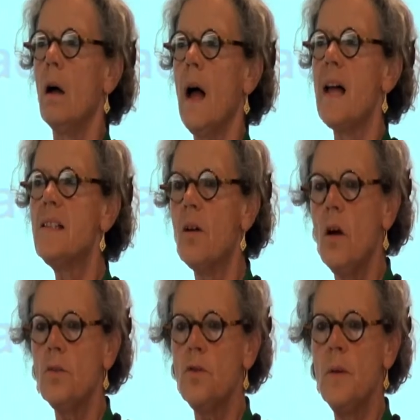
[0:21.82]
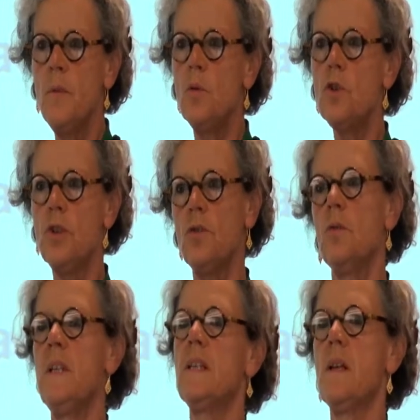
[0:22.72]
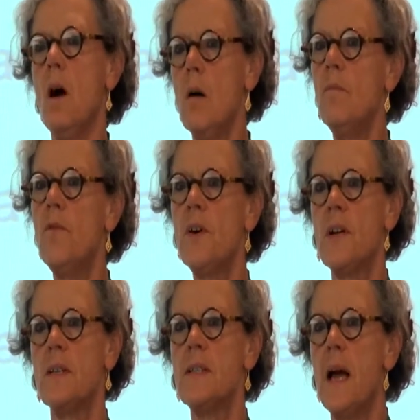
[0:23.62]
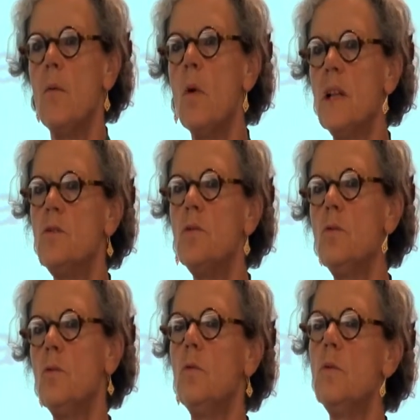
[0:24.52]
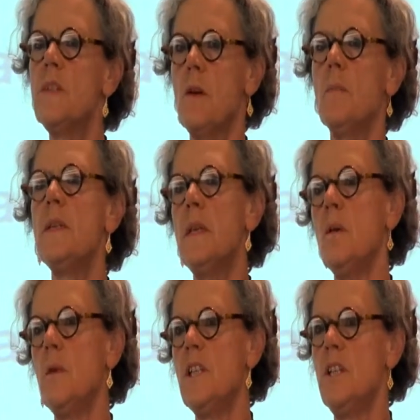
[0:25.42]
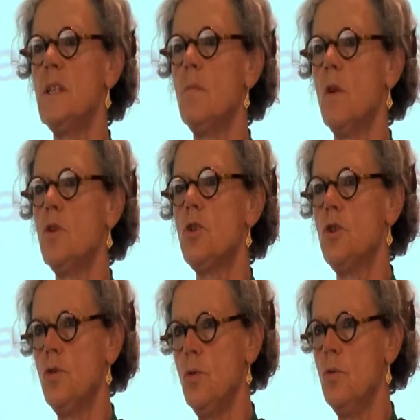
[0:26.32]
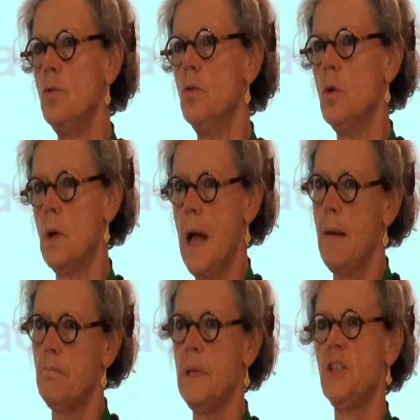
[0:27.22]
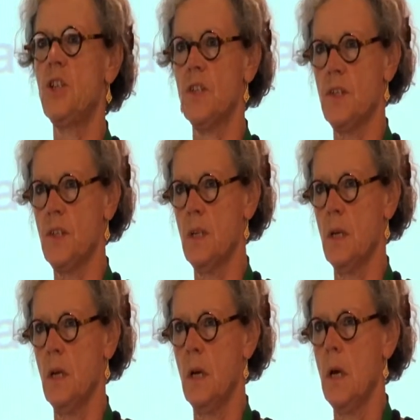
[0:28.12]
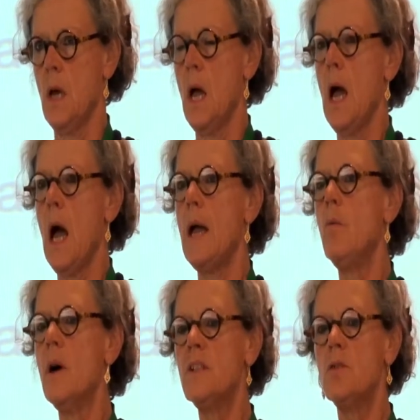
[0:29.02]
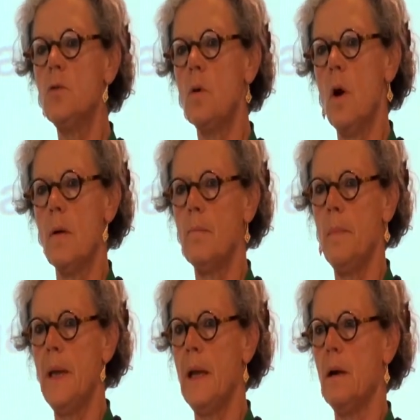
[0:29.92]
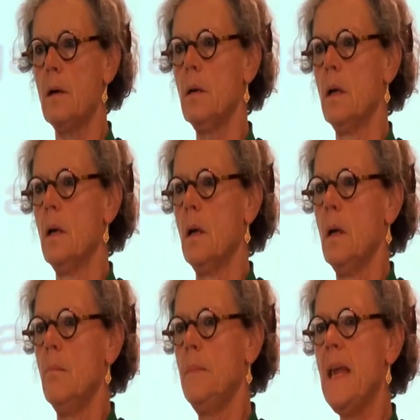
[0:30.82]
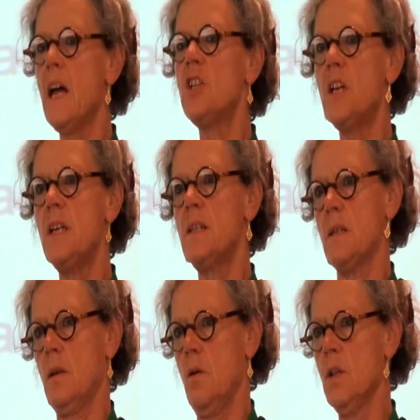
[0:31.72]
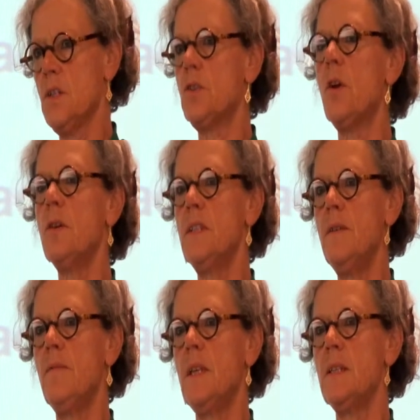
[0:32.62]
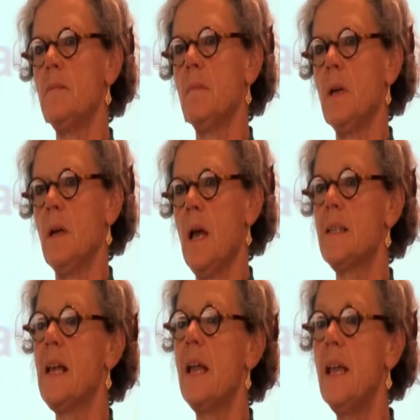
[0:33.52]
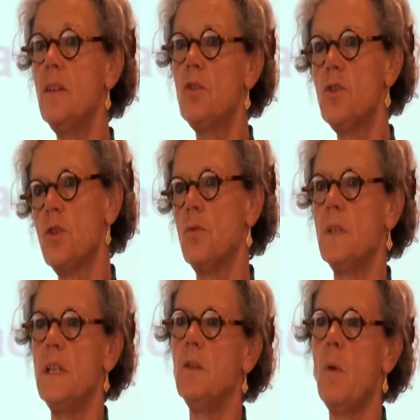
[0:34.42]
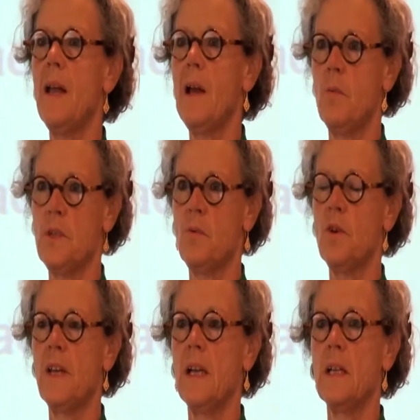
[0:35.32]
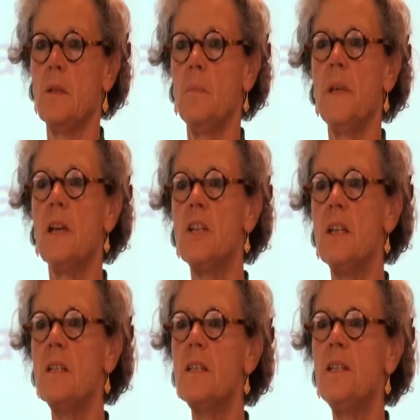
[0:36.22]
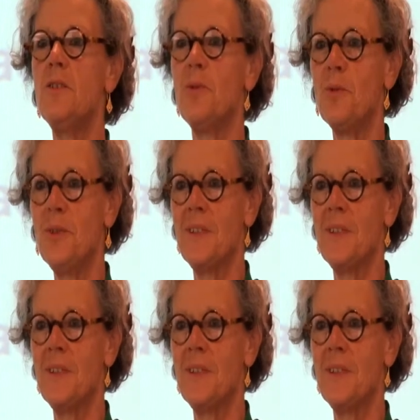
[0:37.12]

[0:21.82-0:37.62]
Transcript: as a contribution to this conference, I wanted to do something which is much too ambitious. I wanted to compare Piaget's constructivism, as I understood it while I was working at the Piaget Institute,